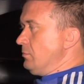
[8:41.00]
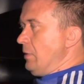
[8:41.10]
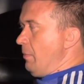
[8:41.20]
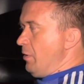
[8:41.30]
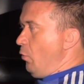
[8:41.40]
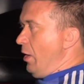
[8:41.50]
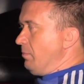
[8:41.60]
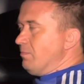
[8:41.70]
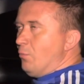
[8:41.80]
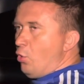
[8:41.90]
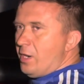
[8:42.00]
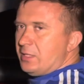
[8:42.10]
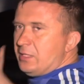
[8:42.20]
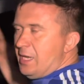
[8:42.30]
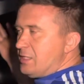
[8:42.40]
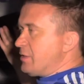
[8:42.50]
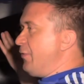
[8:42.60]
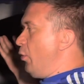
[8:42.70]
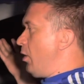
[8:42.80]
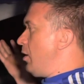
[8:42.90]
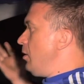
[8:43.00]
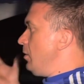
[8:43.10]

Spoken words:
I mean, what more I can ask for?